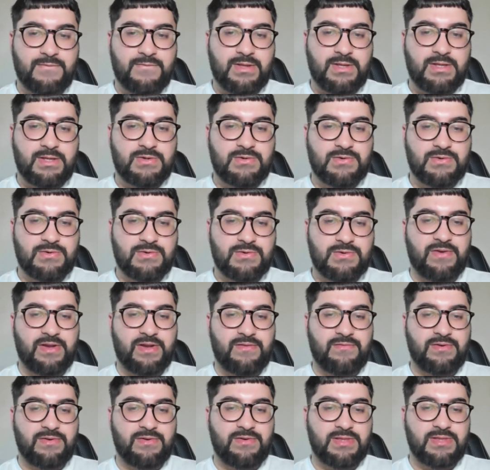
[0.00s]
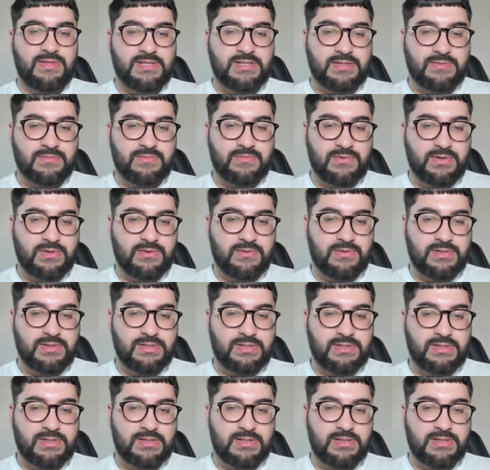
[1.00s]
Who's the favorite on this? I'm curious.
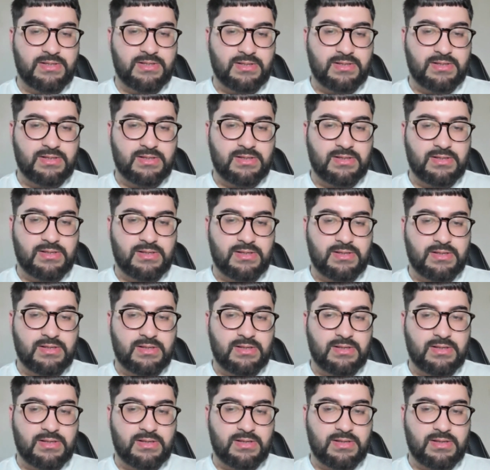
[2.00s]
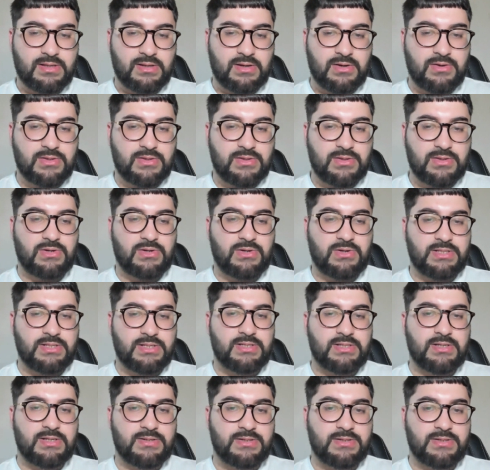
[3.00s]
Oh, there's no odds on
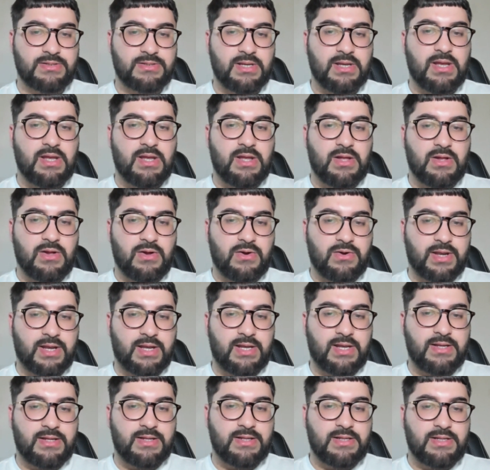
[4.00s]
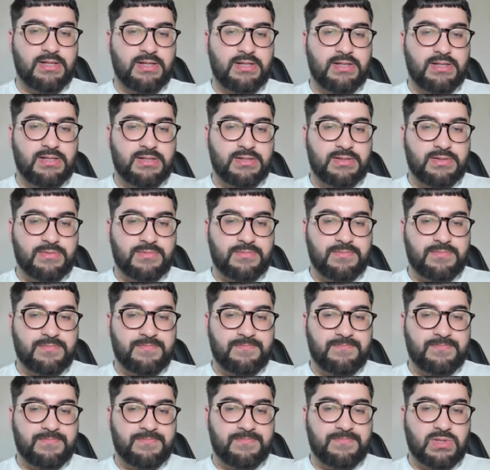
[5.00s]
this. Okay.
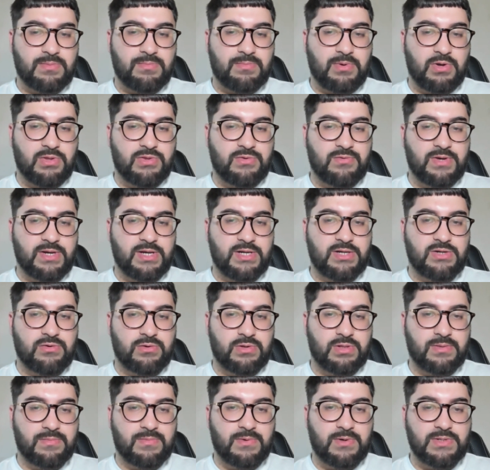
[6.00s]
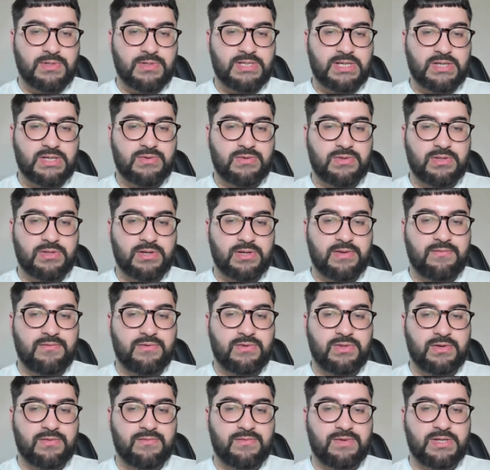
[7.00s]
They're both really tall. They're both 6'3" for the
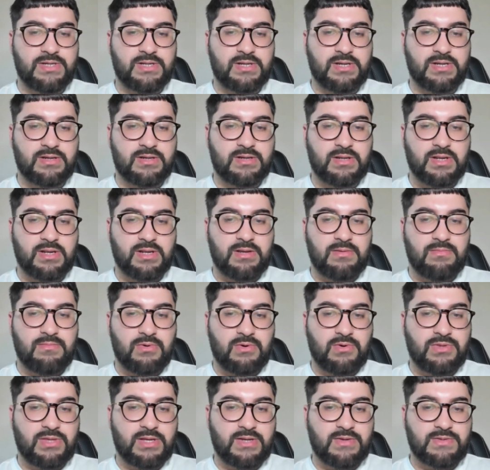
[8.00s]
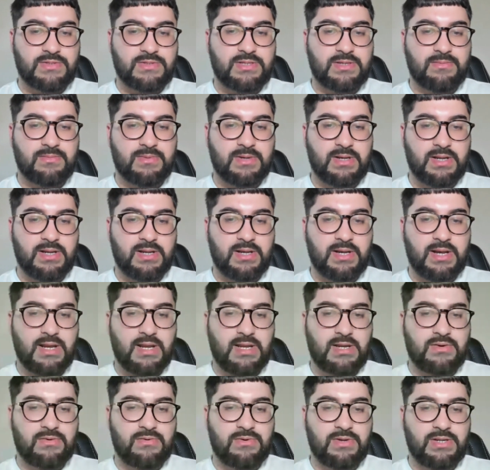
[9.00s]
division. Both have similar leg
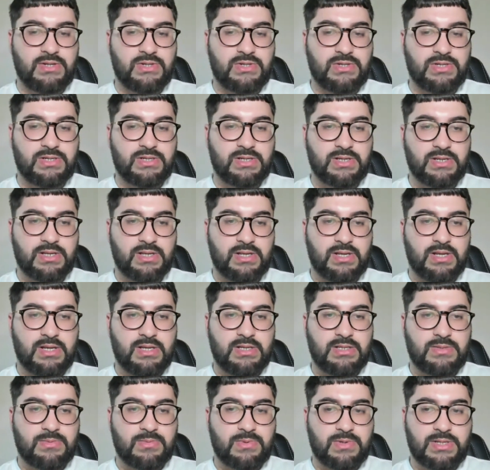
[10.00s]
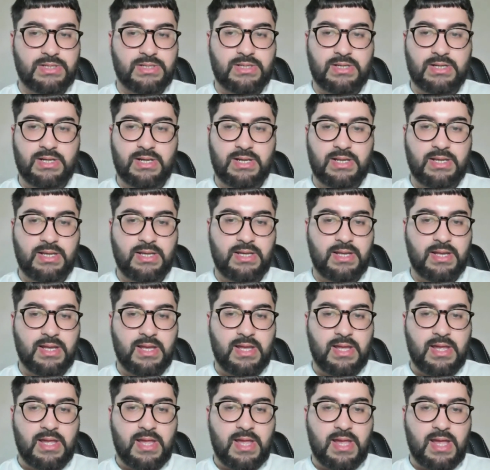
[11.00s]
reach, surprisingly.
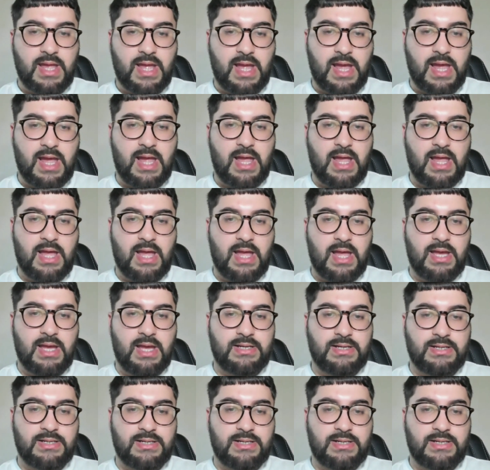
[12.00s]
And